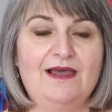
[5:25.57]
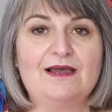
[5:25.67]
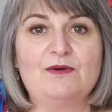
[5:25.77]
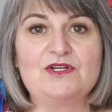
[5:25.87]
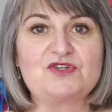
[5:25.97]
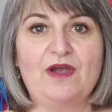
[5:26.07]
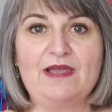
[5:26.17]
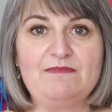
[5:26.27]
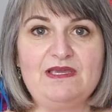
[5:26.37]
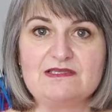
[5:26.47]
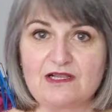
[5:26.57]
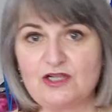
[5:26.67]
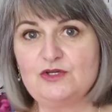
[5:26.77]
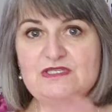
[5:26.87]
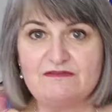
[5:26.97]
I want to try and be as
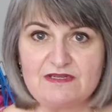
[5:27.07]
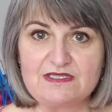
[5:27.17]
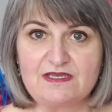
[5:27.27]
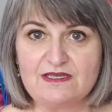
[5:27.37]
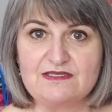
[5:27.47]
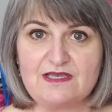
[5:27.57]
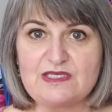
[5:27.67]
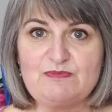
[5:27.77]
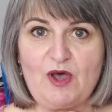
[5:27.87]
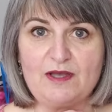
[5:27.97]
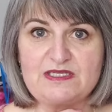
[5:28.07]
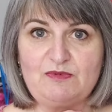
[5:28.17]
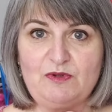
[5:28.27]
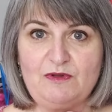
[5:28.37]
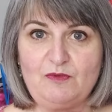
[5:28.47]
inclusive as, as, as
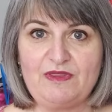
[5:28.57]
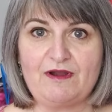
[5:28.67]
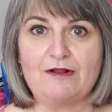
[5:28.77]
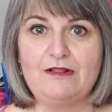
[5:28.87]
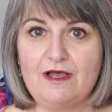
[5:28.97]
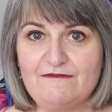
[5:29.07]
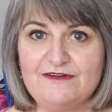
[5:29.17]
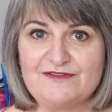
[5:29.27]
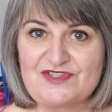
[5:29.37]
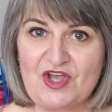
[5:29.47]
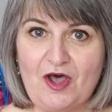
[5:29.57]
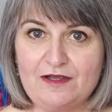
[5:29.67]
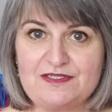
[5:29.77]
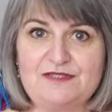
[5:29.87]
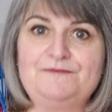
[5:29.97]
possible with our love of
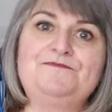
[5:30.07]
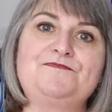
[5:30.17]
socks.